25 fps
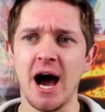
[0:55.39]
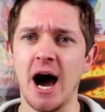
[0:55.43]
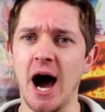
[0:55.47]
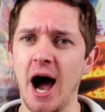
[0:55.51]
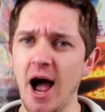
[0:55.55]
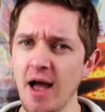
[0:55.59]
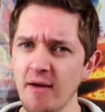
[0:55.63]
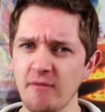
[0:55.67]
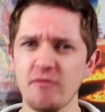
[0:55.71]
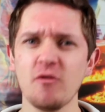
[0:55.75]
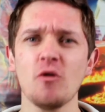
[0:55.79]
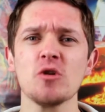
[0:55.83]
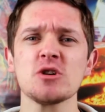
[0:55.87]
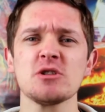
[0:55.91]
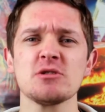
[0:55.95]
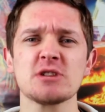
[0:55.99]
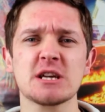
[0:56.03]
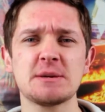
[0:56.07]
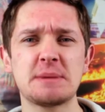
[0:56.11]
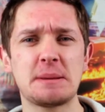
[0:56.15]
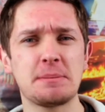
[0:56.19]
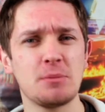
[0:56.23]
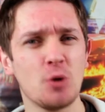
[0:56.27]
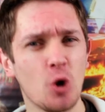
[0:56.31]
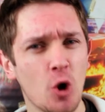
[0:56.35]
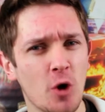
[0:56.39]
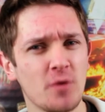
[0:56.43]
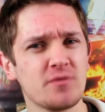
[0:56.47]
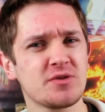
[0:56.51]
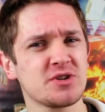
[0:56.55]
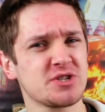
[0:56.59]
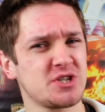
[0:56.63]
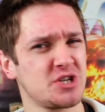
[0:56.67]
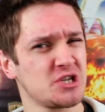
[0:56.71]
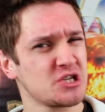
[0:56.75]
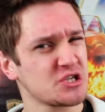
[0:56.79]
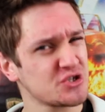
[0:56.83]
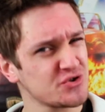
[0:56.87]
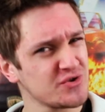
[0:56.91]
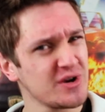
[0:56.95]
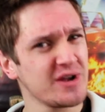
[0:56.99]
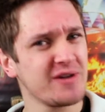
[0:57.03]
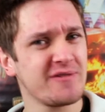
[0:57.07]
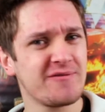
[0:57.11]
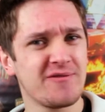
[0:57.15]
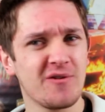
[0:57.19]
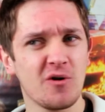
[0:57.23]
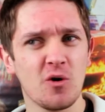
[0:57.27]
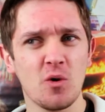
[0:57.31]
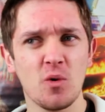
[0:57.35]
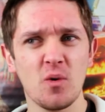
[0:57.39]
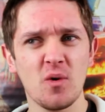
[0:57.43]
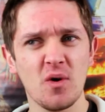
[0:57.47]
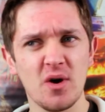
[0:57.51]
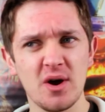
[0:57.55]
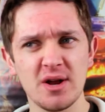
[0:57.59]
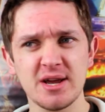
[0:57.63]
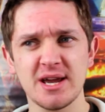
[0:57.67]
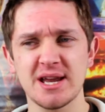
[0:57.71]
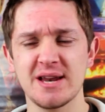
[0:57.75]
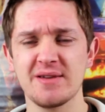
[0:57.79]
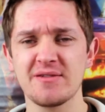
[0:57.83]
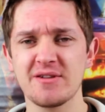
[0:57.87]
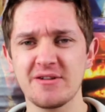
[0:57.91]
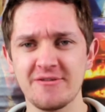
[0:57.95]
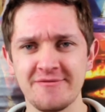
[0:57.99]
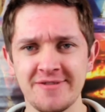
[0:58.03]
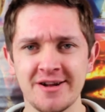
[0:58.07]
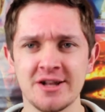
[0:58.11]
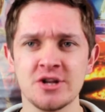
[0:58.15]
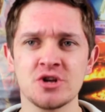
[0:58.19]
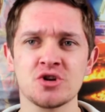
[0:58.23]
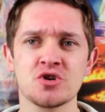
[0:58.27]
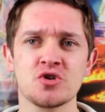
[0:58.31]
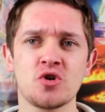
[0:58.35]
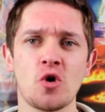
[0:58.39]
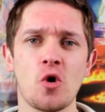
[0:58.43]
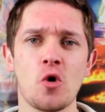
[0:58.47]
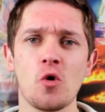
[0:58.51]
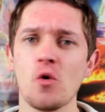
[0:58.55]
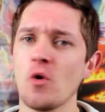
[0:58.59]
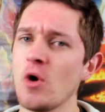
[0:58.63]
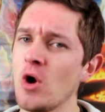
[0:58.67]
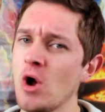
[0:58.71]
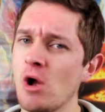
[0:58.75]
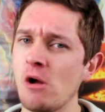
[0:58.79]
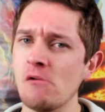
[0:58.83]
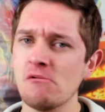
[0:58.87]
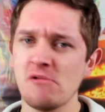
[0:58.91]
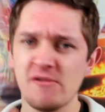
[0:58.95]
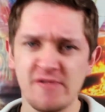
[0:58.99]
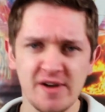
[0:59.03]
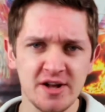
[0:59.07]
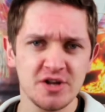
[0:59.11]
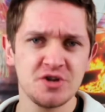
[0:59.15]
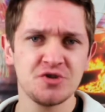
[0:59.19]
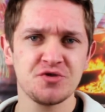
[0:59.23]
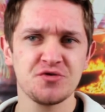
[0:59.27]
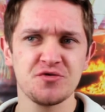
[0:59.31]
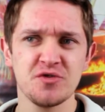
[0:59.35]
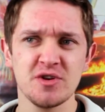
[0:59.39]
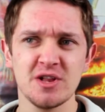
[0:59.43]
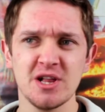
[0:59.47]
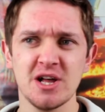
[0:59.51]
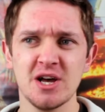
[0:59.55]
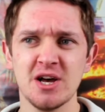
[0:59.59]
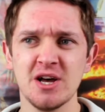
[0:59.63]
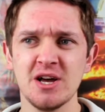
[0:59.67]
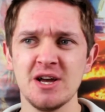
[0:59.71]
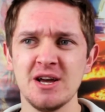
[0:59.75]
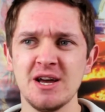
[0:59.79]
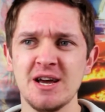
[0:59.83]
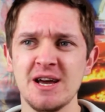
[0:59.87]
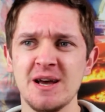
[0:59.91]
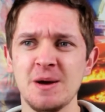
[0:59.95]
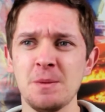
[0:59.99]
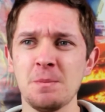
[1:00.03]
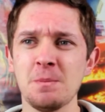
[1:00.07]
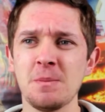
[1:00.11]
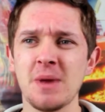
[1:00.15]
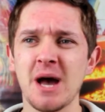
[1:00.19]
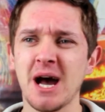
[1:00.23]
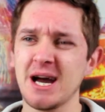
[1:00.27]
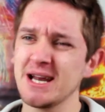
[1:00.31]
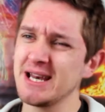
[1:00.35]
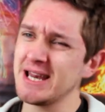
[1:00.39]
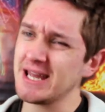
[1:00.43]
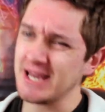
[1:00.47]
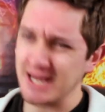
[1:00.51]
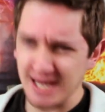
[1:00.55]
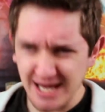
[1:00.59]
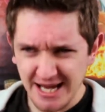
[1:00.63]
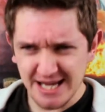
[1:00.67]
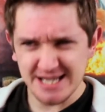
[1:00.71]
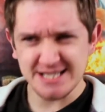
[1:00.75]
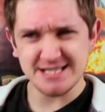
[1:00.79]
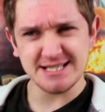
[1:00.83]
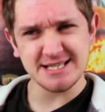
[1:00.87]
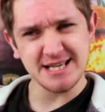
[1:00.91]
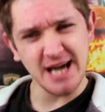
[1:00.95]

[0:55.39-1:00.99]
I thought it was going to be more of just a straightforward, kind of conventional revenge thriller. And it is